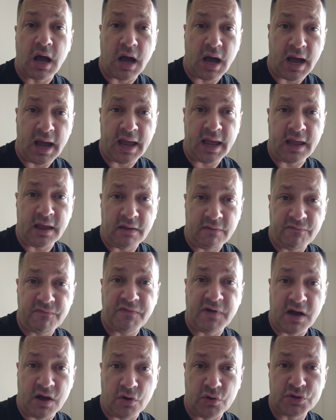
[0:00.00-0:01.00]
I
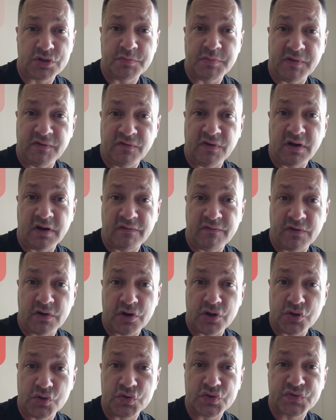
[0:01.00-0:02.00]
found to be very,
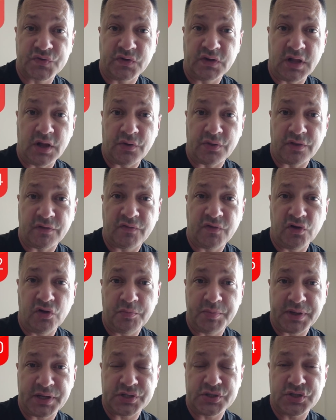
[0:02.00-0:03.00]
very useful out in the
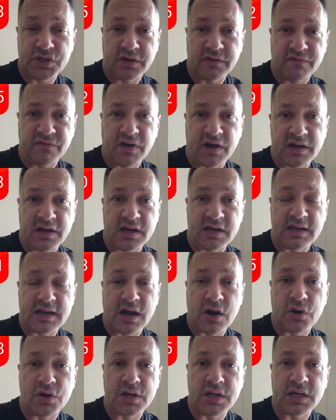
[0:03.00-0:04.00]
Philippines. You can find it
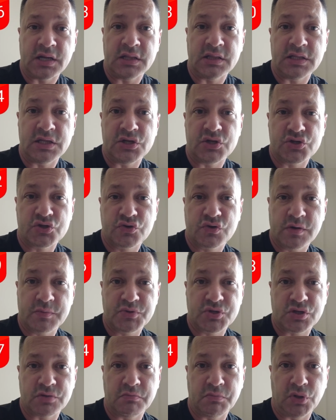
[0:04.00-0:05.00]
down in the
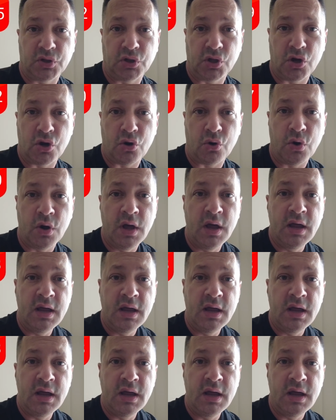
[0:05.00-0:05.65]
description below.